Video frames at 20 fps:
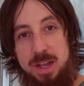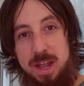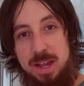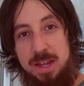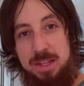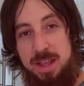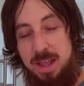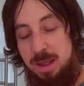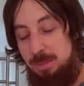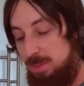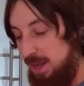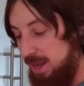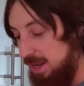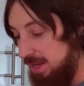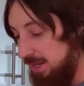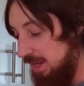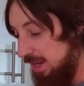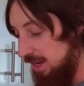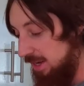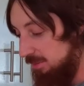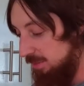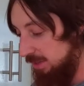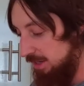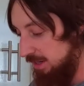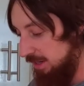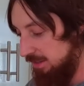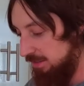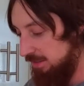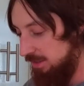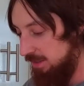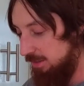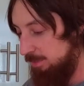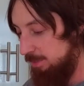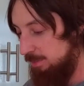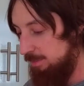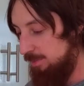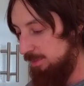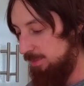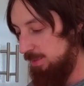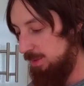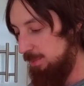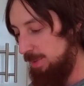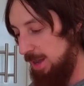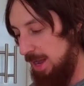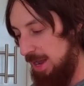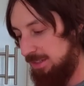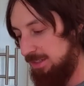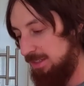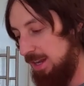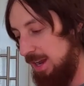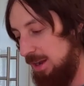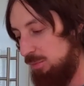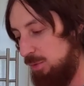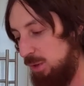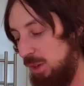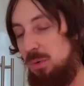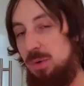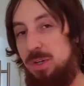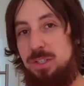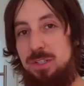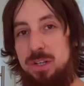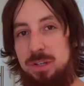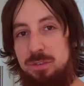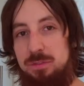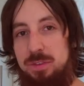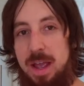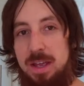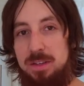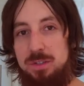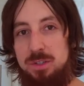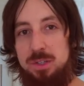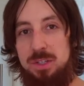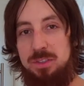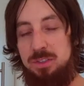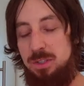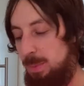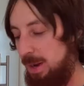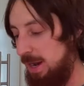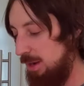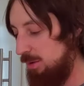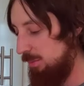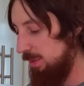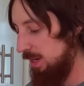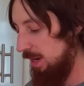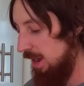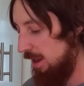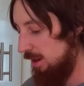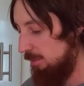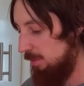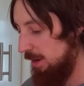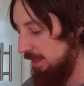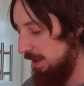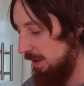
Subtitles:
eye on that pancake because the backside will always cook faster because the pan will be hotter by